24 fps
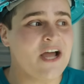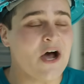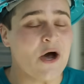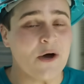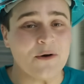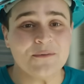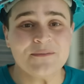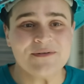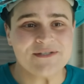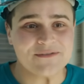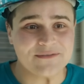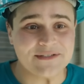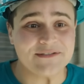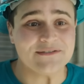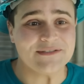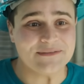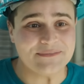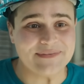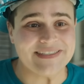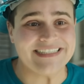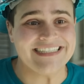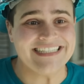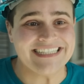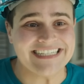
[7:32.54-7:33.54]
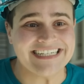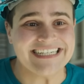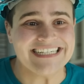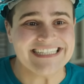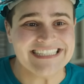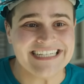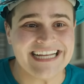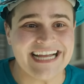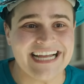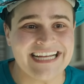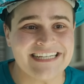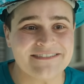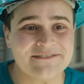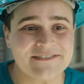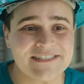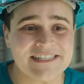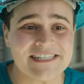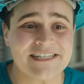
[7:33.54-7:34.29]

hoped we would be here and was